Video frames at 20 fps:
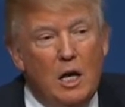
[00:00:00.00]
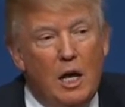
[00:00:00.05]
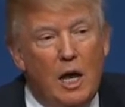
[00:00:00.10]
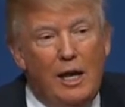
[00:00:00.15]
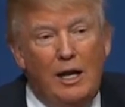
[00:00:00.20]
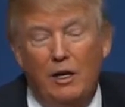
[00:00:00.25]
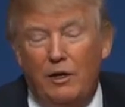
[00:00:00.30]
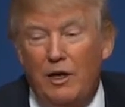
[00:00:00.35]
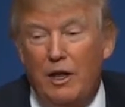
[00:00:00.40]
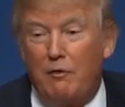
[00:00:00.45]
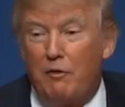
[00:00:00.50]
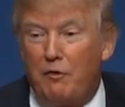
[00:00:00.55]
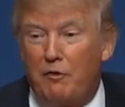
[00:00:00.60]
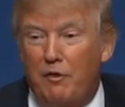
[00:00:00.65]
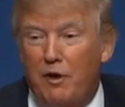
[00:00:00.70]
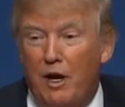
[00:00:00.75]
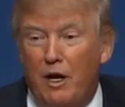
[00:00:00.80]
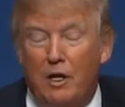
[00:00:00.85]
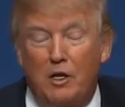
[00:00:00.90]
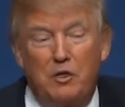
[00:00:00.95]
and he'll never
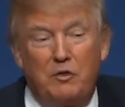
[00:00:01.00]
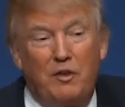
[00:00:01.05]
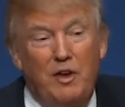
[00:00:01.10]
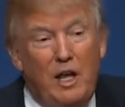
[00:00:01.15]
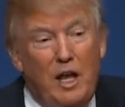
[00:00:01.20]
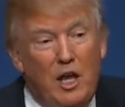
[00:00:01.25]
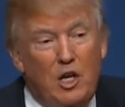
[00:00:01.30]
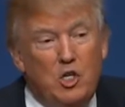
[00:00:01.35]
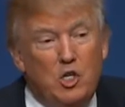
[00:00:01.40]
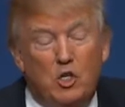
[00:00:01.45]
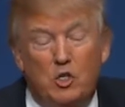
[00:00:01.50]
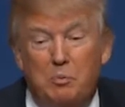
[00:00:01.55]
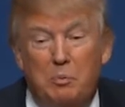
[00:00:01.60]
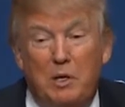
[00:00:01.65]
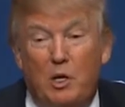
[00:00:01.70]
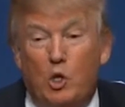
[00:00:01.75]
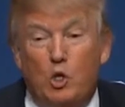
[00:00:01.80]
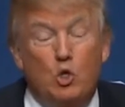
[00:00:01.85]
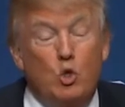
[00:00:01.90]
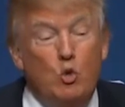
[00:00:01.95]
file his financials
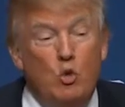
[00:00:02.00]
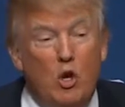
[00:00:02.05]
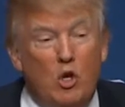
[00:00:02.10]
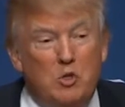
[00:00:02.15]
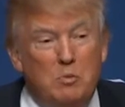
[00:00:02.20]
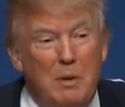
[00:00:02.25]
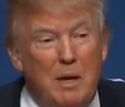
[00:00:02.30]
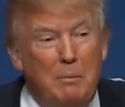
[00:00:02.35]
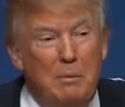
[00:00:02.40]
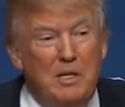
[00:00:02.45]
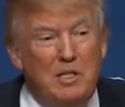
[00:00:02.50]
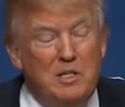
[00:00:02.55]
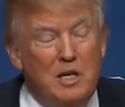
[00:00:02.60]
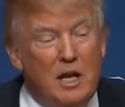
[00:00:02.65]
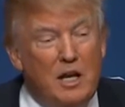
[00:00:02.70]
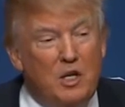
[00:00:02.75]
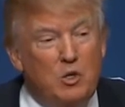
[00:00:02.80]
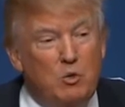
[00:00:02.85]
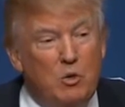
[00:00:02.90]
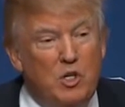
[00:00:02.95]
because who knows, maybe he's
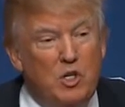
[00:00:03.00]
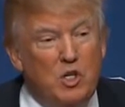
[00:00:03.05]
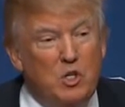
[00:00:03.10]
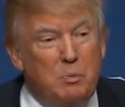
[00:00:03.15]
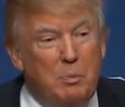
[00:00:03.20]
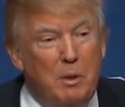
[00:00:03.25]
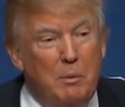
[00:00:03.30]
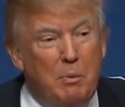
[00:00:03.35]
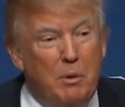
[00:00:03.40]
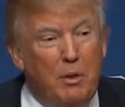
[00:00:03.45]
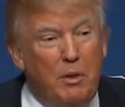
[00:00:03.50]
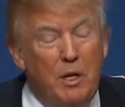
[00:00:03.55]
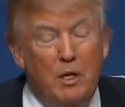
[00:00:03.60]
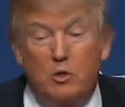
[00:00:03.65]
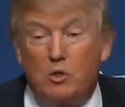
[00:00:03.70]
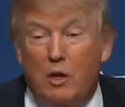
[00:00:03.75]
not as rich as people think.